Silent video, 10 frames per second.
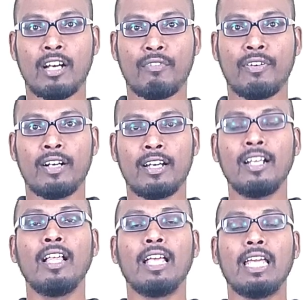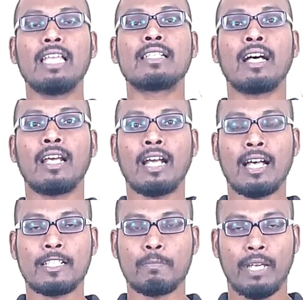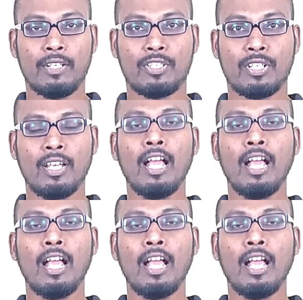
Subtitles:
of her is her husband.